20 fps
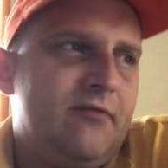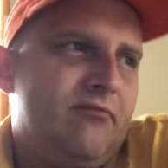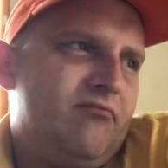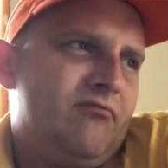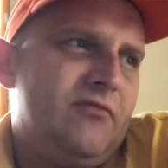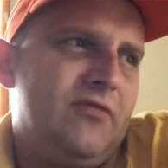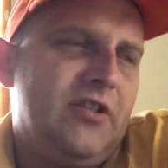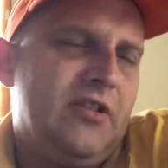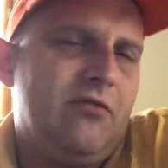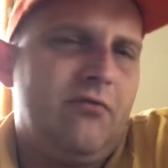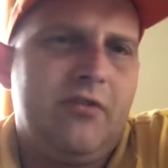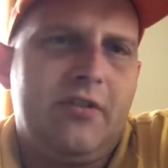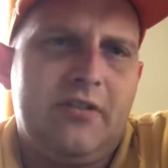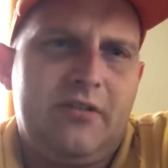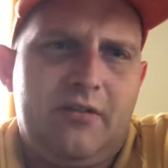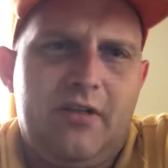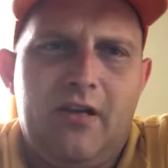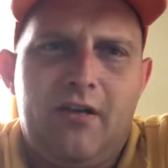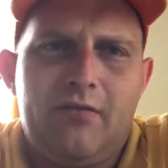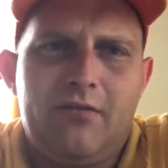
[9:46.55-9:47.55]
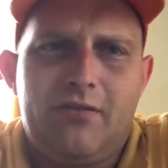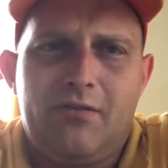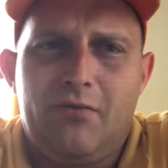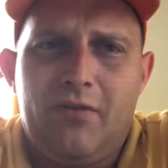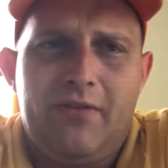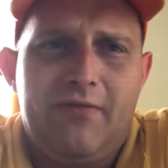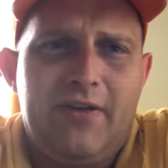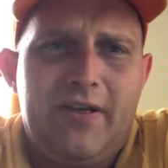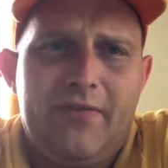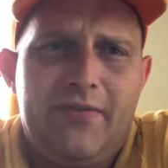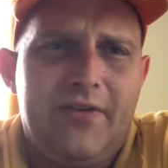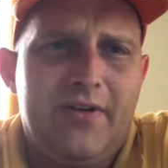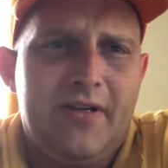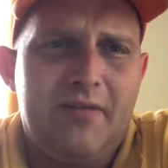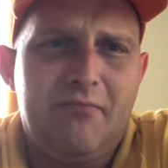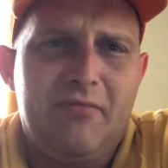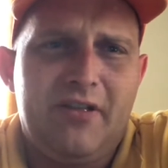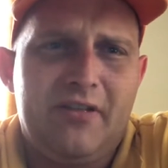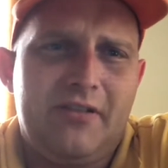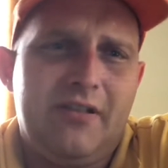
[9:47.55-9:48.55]
What does it cost? $25,
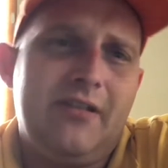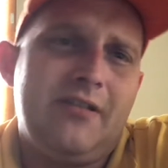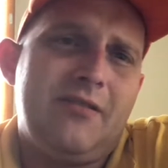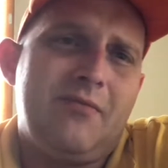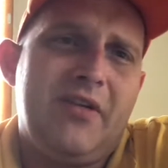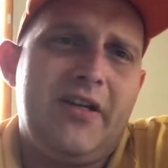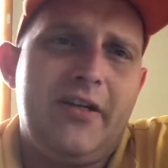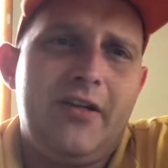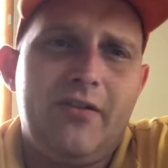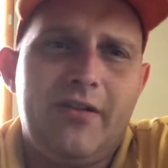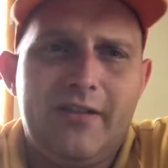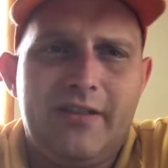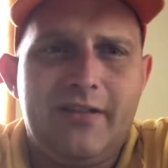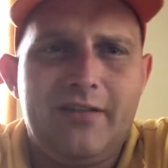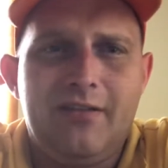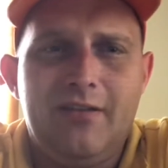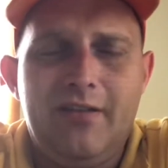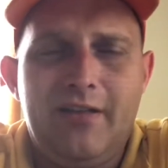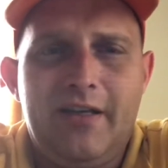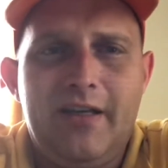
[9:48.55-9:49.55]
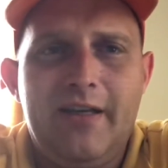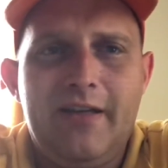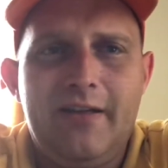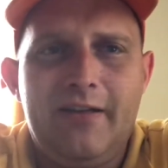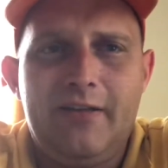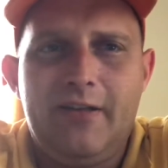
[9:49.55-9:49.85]
$30 to get somebody to go out there and look at it,